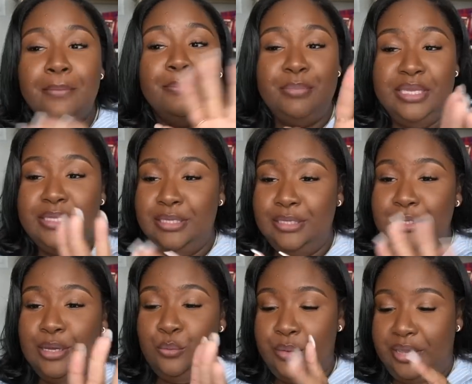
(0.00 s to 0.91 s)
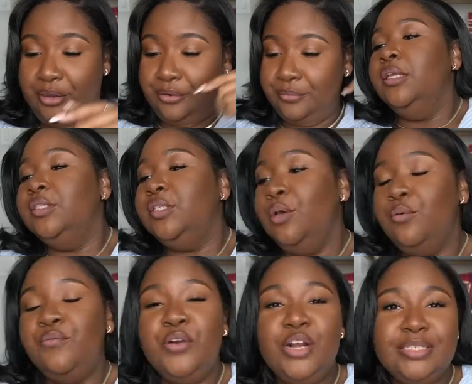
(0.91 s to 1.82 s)
be ye aware.
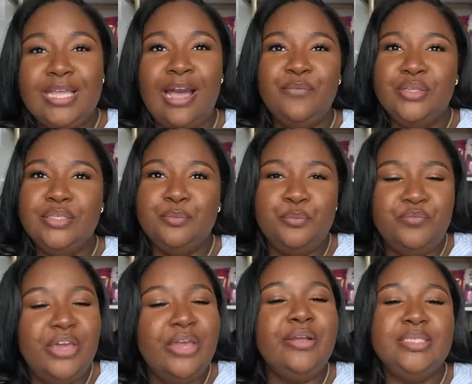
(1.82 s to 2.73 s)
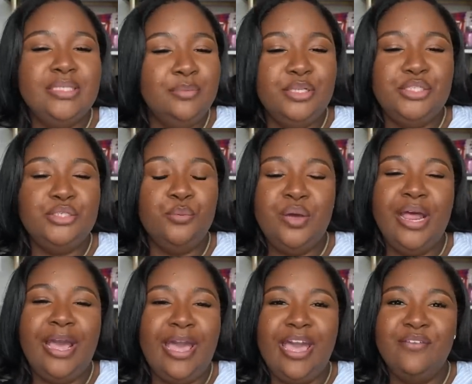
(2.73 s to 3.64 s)
So first outfit is very similar to what
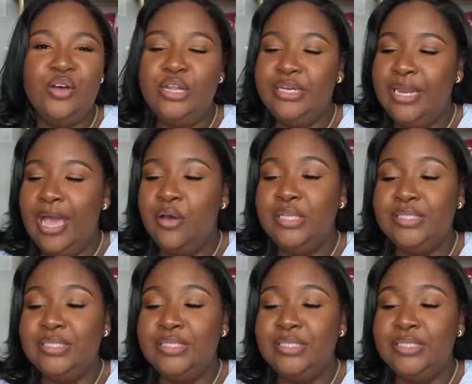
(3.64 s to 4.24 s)
I have on now.